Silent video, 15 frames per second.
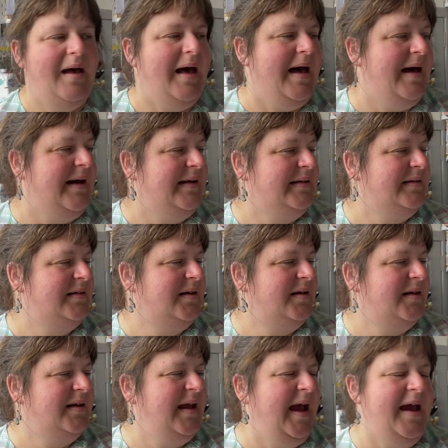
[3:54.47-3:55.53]
and
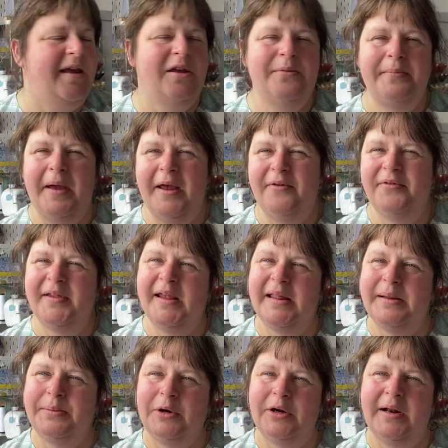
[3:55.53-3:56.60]
yeah, you might have seen
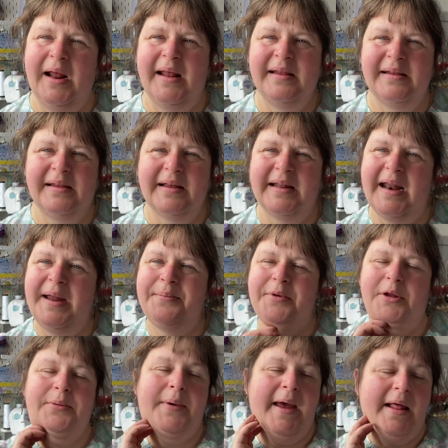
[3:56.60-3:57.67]
them on Instagram
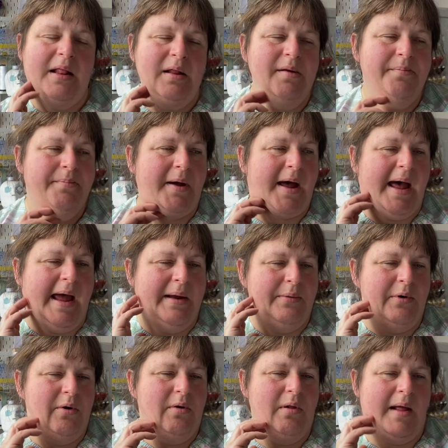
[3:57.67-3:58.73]
as well. But I
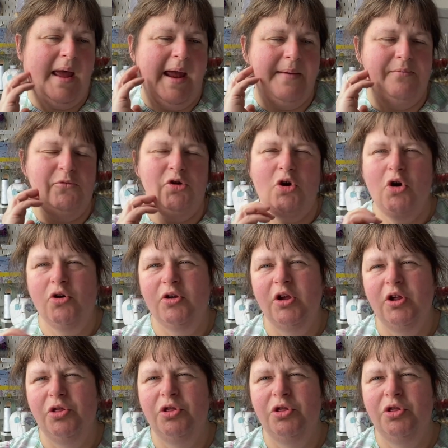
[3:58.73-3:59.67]
will um talk you